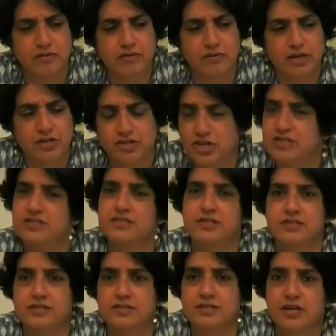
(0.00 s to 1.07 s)

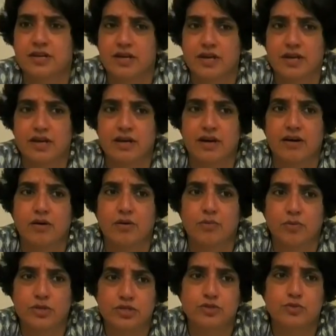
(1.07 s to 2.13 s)
injustice,
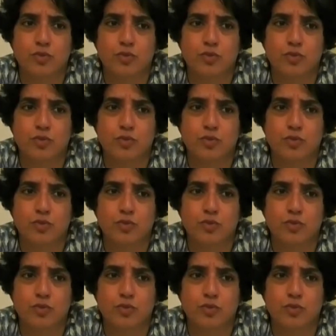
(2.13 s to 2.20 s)
which is